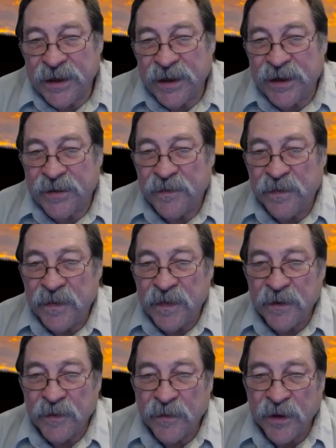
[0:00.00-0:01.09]

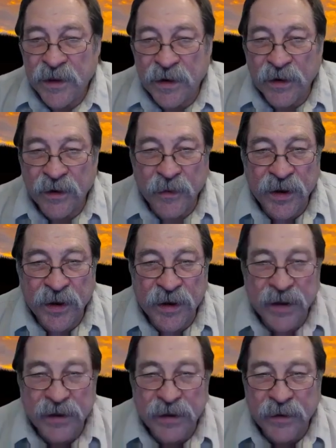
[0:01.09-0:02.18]
where
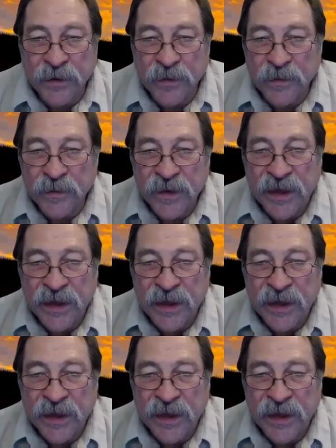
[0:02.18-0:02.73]
you're